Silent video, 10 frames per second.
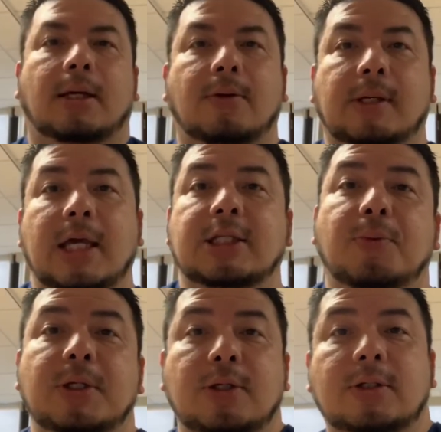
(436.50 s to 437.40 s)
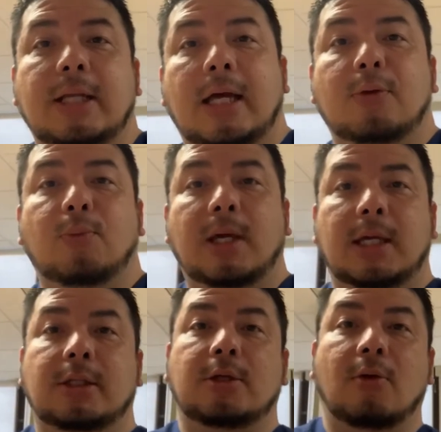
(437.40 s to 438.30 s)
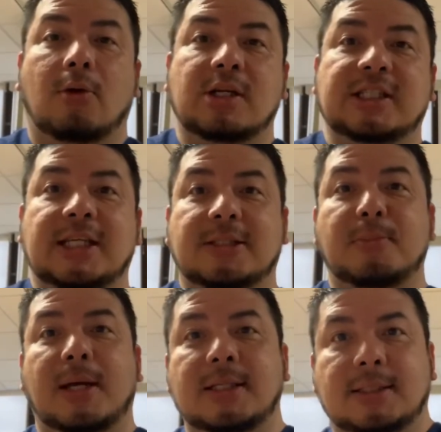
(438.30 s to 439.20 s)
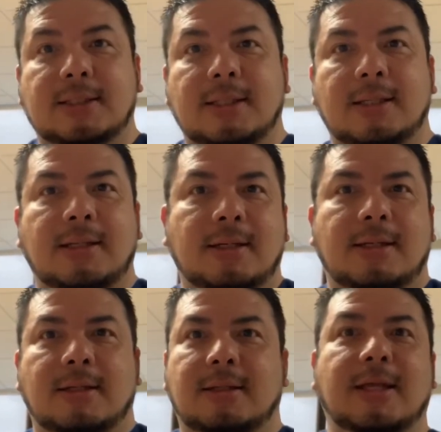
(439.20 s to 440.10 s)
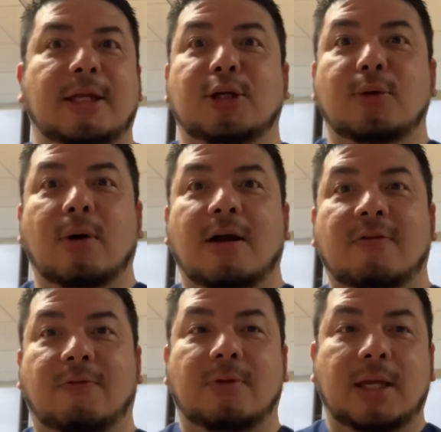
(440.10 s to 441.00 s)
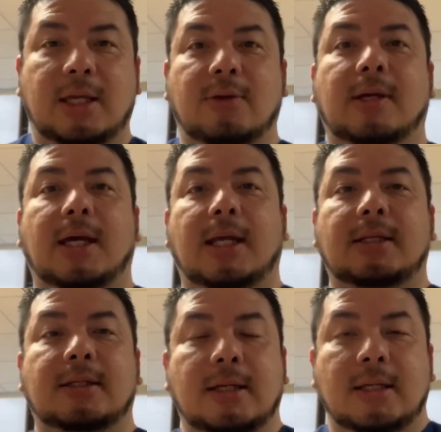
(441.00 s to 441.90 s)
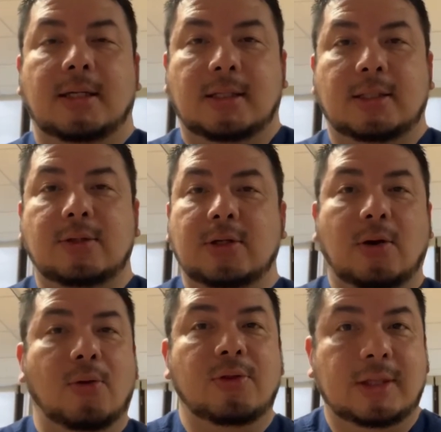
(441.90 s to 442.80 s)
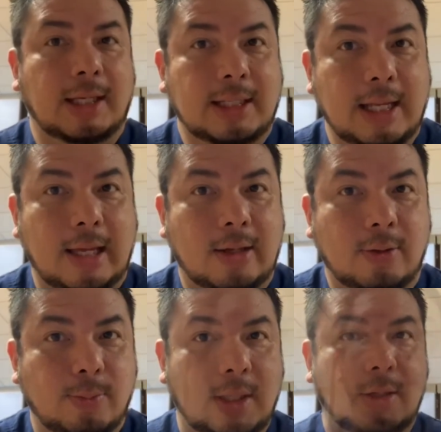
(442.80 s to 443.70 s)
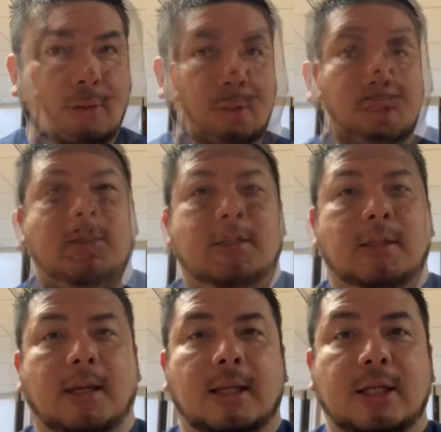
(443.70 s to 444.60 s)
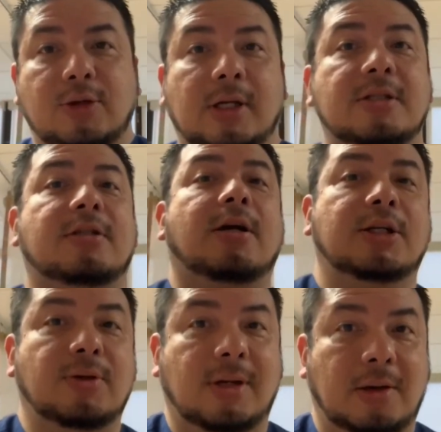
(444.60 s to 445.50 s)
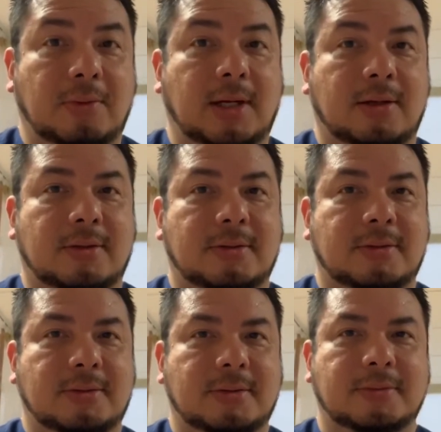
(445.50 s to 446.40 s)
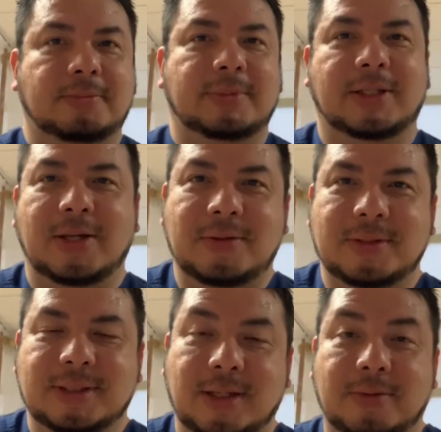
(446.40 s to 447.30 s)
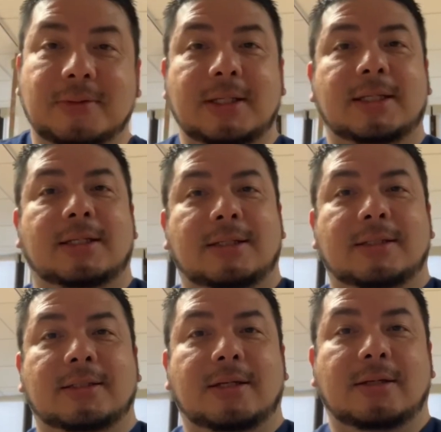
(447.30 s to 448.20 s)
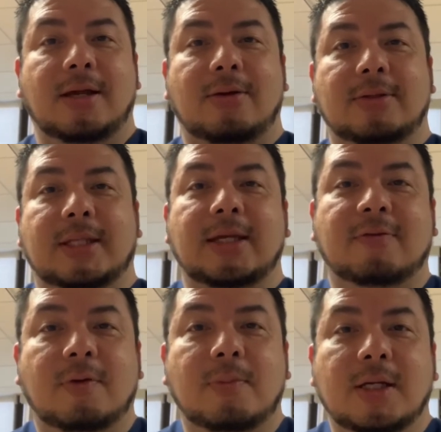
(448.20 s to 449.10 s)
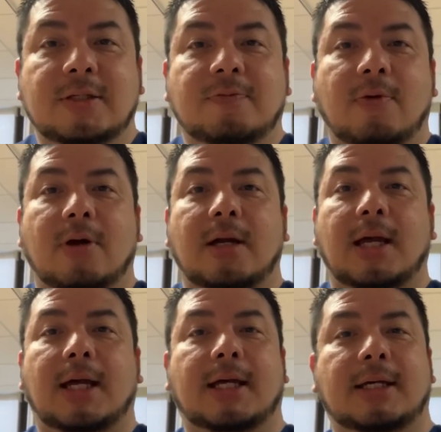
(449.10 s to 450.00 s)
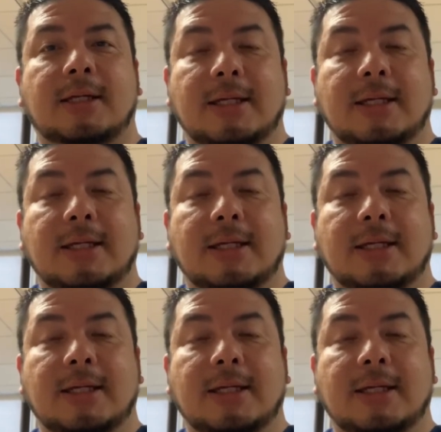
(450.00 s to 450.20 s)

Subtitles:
okay, so when you're done with your 6 months, then you are free. You can do your own thing now, be a good nurse, and then you can start your career, you know. So there you go. Thank you very much for